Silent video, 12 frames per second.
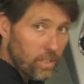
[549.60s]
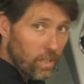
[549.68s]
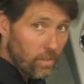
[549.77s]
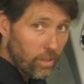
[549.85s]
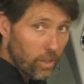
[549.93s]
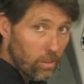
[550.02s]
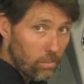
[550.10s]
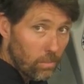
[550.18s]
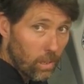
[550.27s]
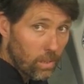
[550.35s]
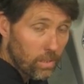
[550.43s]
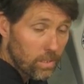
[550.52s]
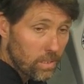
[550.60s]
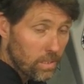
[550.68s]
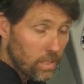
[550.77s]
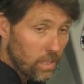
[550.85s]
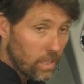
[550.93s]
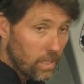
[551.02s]
style of helm locks
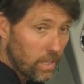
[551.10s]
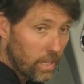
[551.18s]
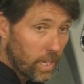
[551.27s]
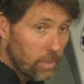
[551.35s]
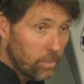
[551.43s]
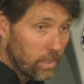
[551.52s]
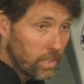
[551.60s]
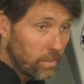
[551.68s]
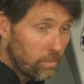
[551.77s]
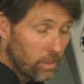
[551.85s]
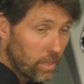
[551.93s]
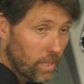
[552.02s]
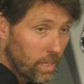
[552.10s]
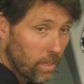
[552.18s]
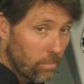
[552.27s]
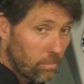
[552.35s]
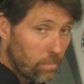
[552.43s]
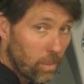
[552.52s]
the cable in with
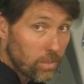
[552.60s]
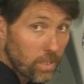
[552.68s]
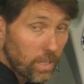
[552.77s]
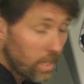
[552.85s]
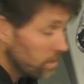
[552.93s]
a bolt and